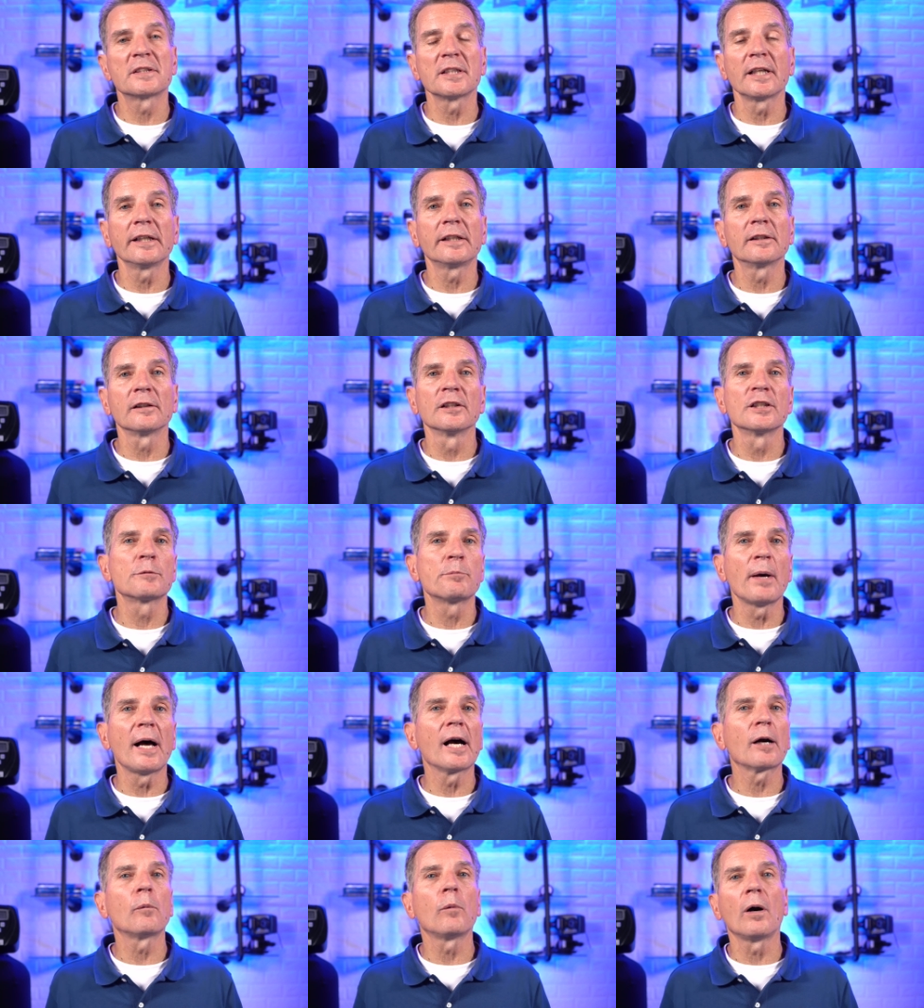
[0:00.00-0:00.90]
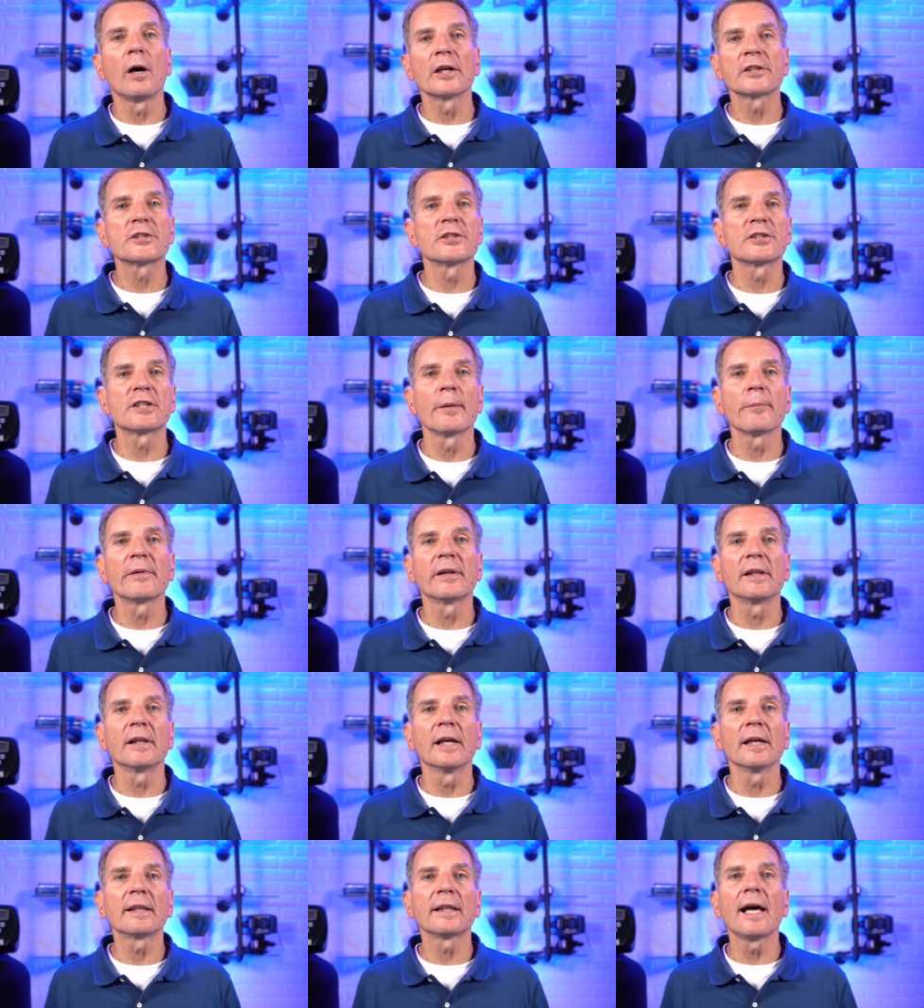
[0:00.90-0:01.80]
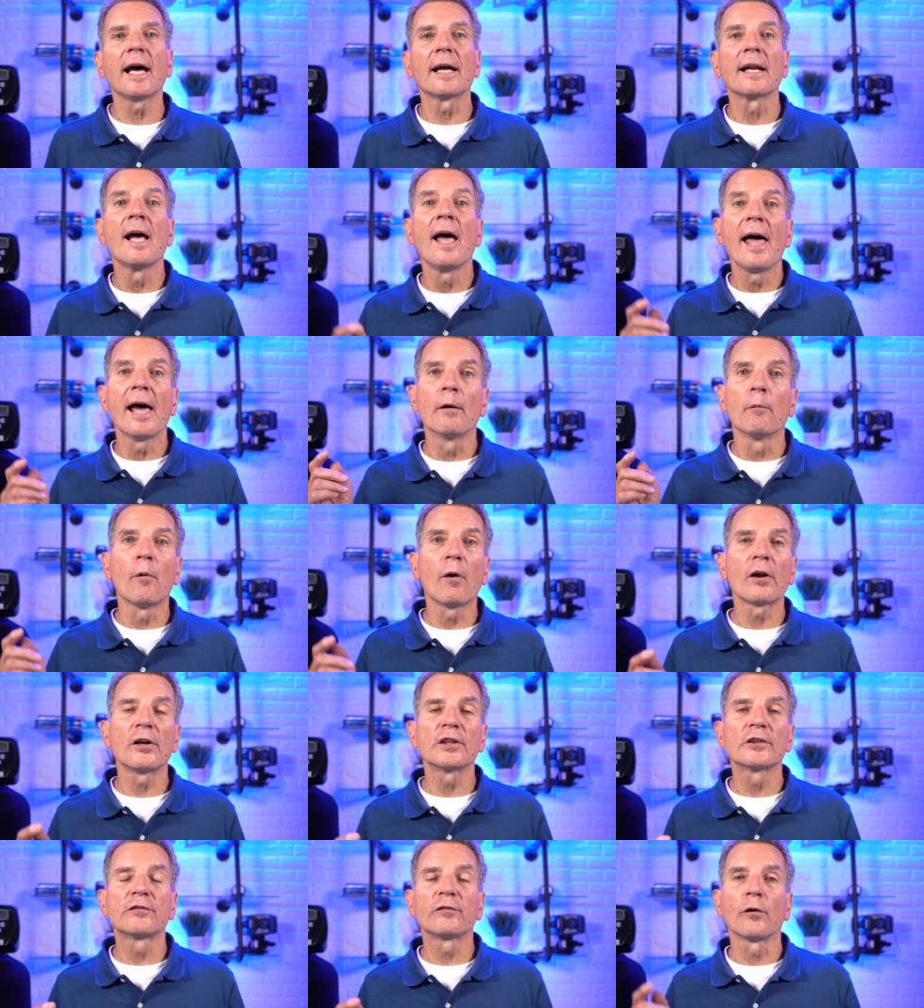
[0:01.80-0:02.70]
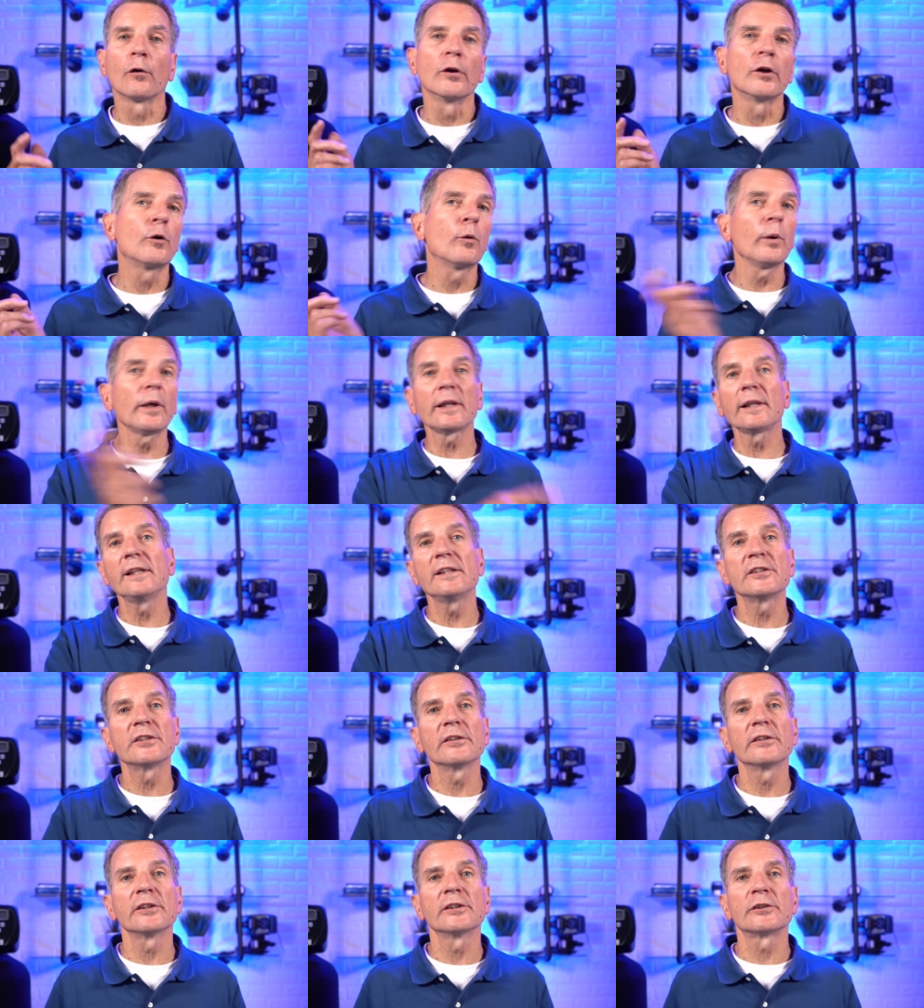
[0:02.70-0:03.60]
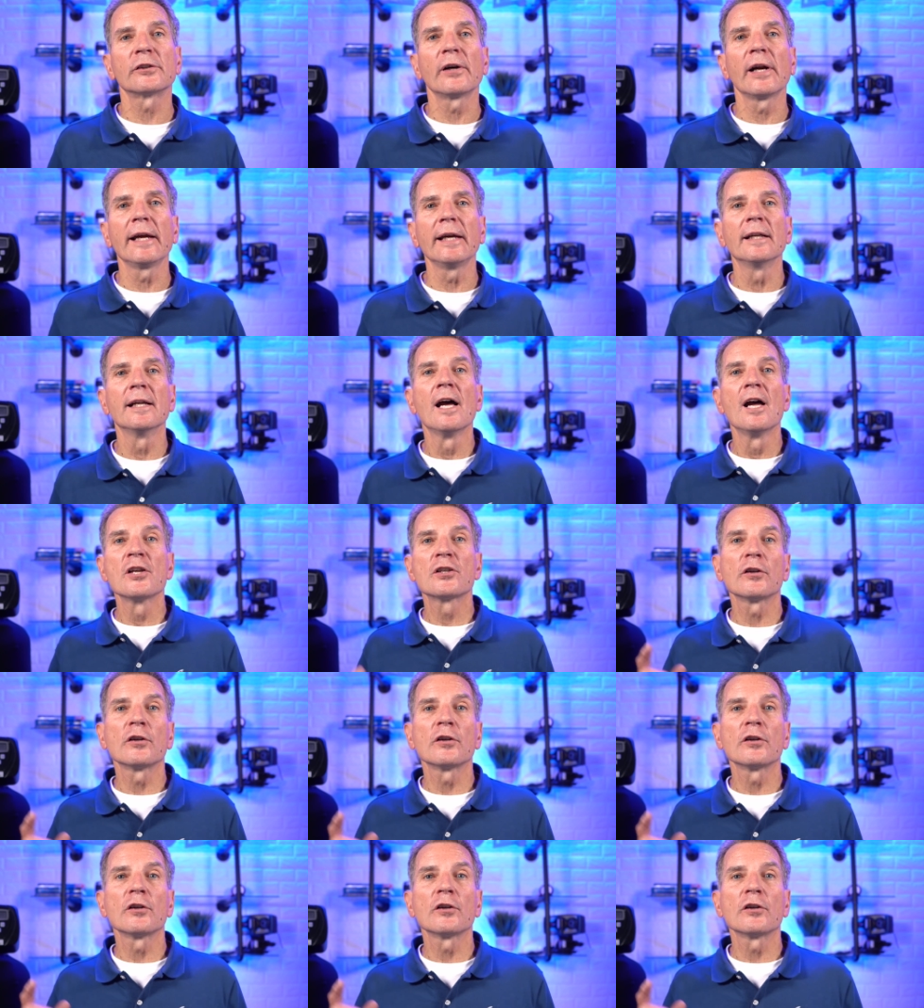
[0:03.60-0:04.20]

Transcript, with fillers: cycle is backwash or something like that, and water's flowing quickly to the drain.